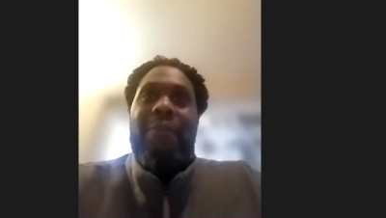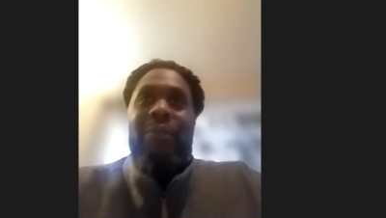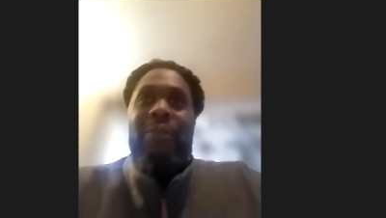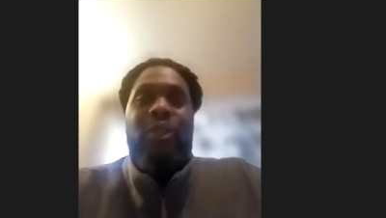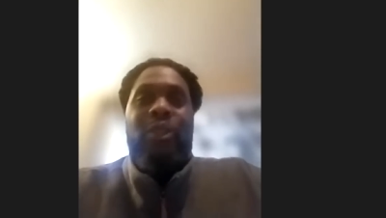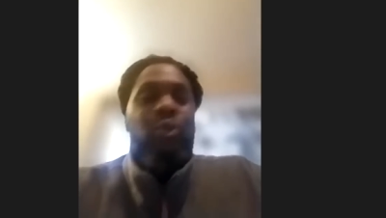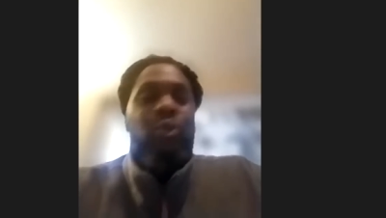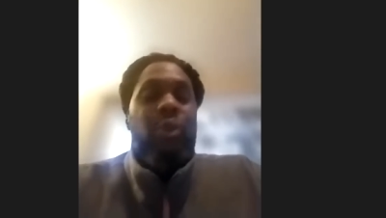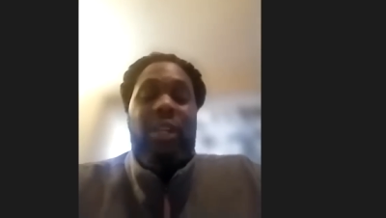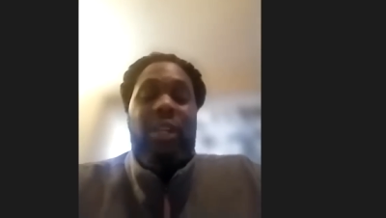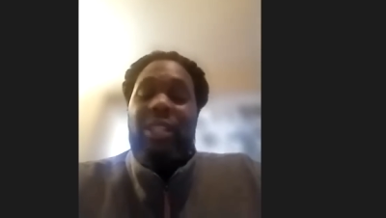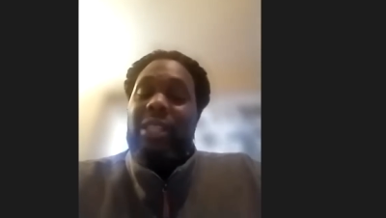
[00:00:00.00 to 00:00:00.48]

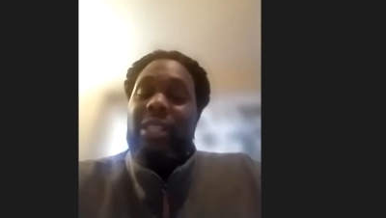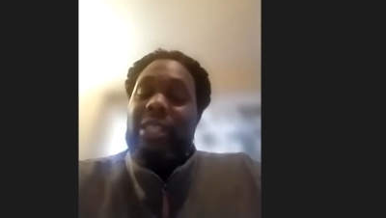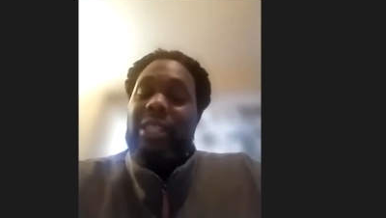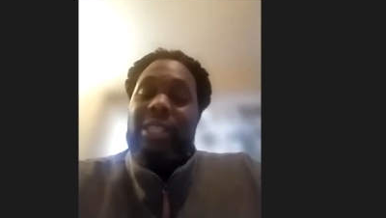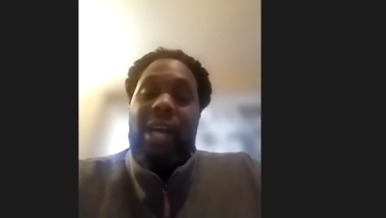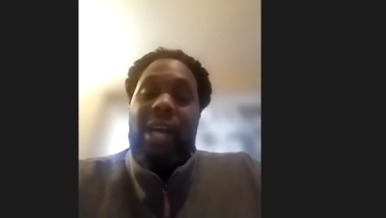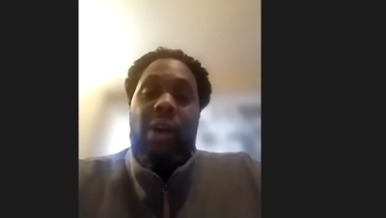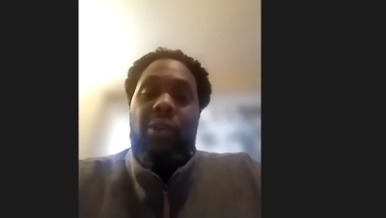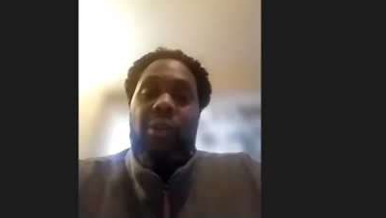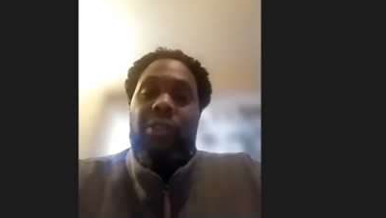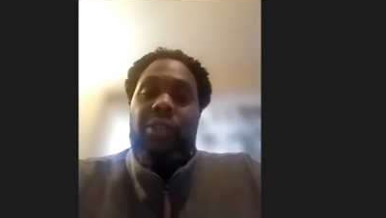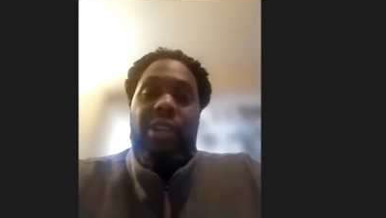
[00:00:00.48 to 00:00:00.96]
it's one of the things
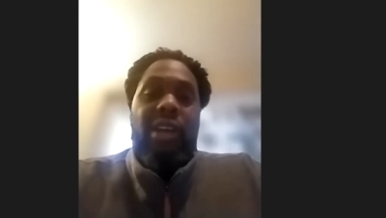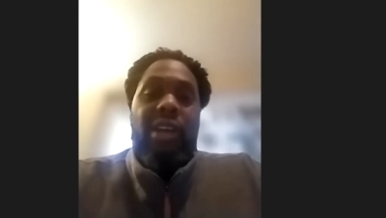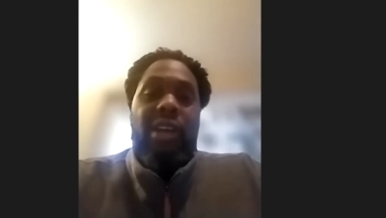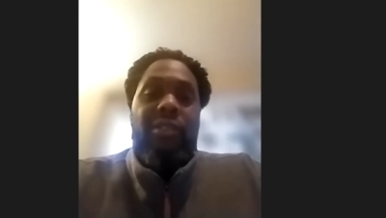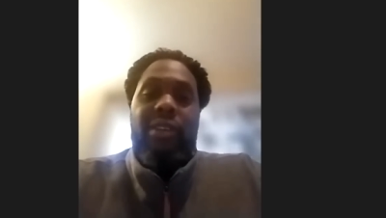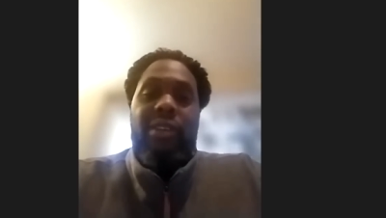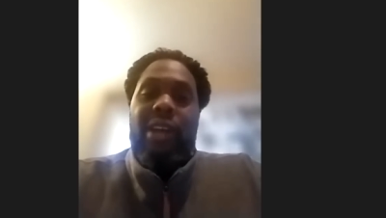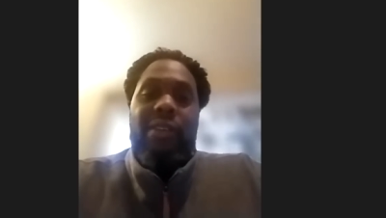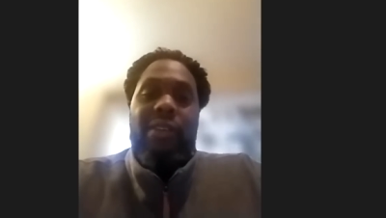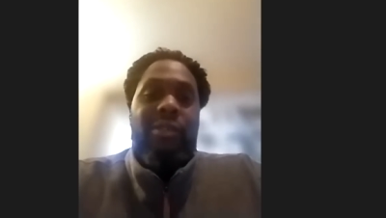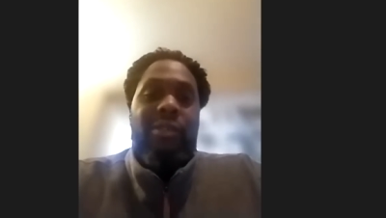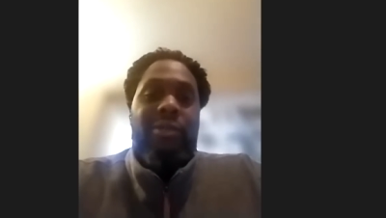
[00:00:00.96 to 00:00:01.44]
I will
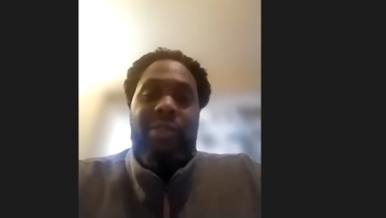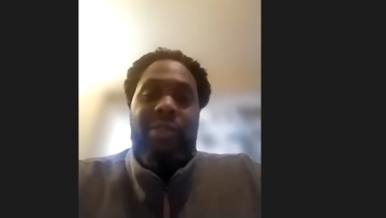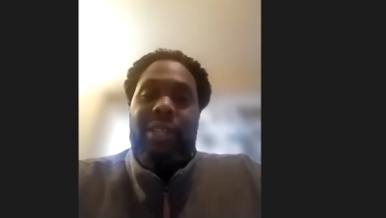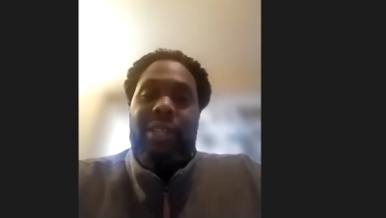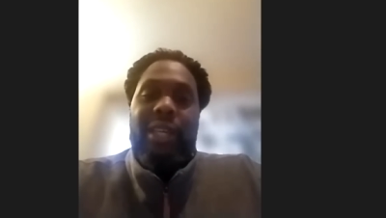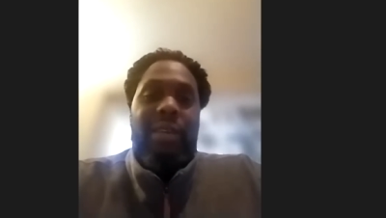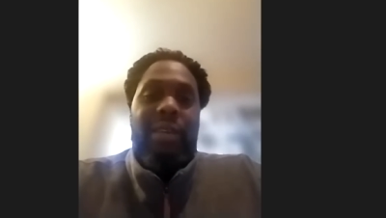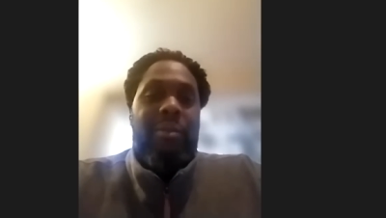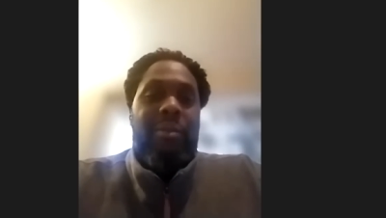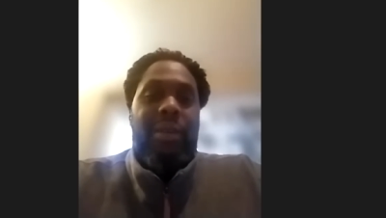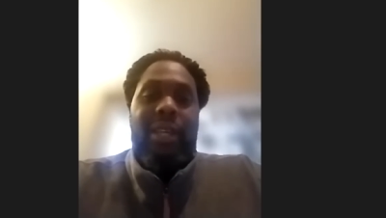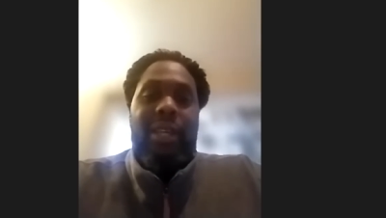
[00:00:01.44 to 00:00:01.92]
never ever
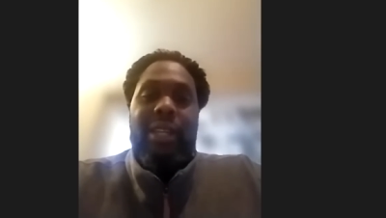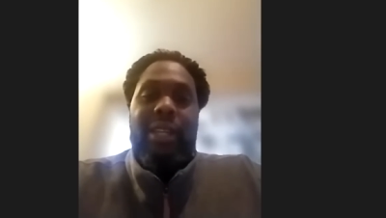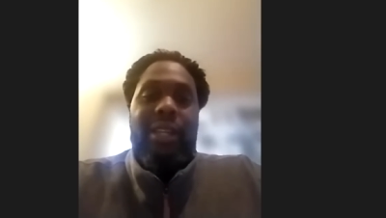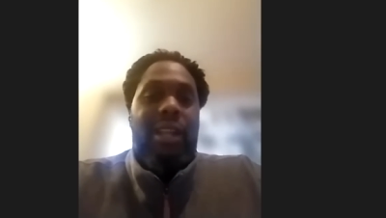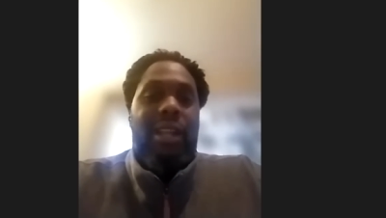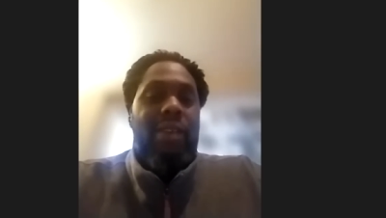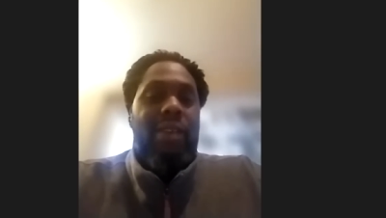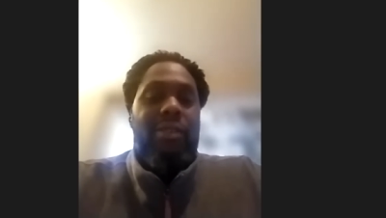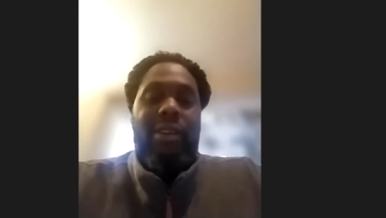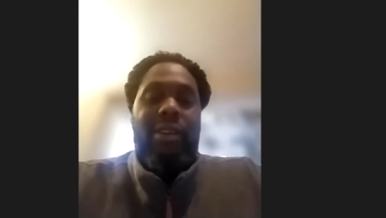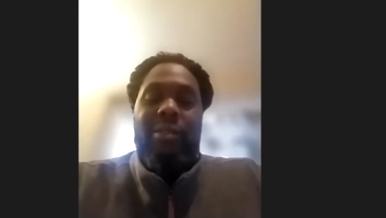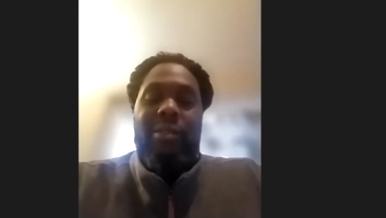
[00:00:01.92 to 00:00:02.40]
forget, man.
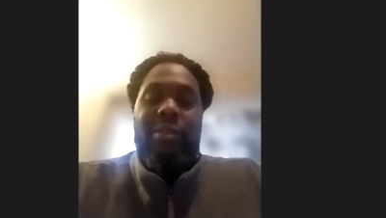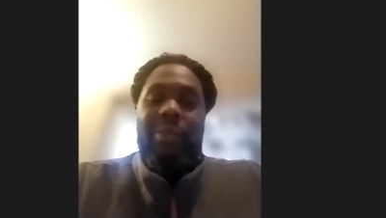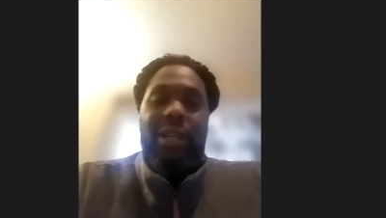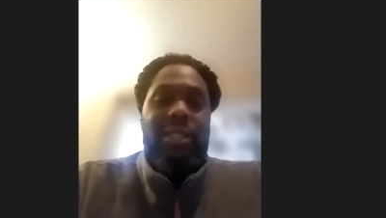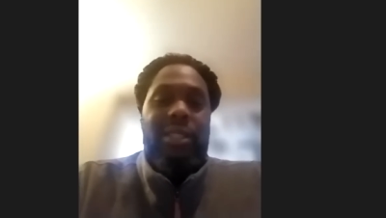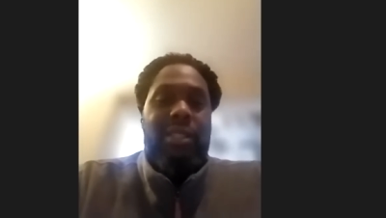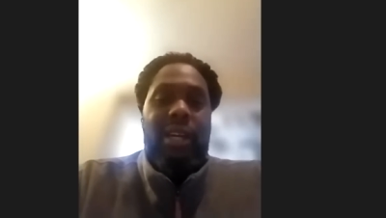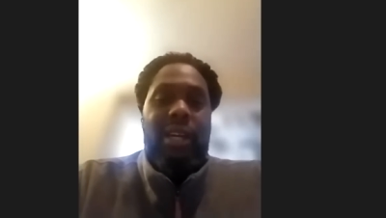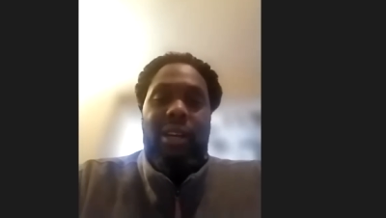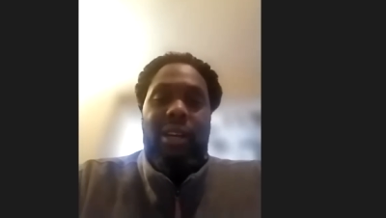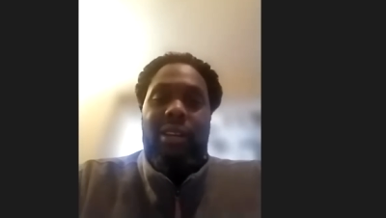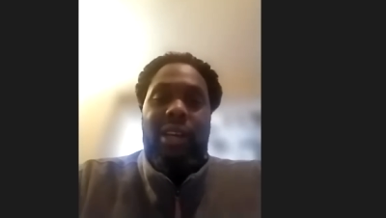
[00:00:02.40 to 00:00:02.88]
Never in my
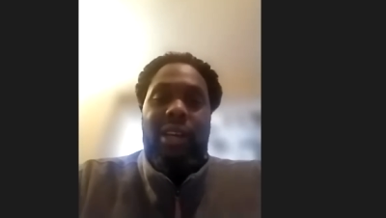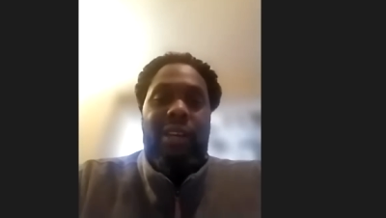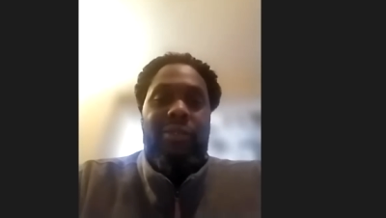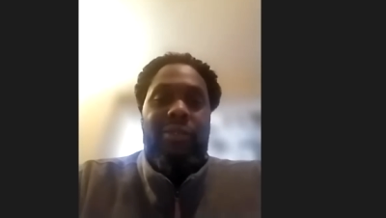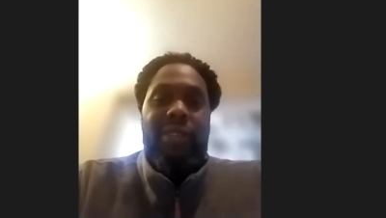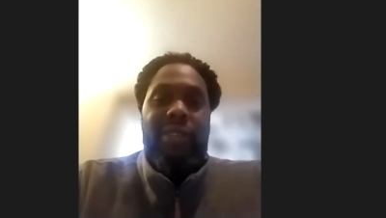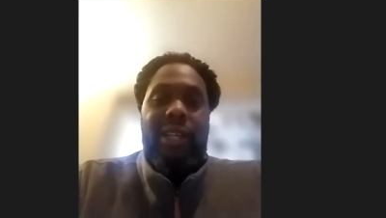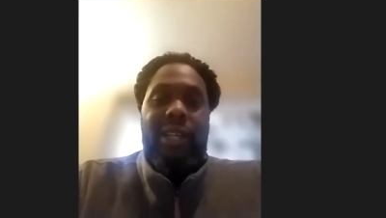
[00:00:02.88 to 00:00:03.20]
entire life.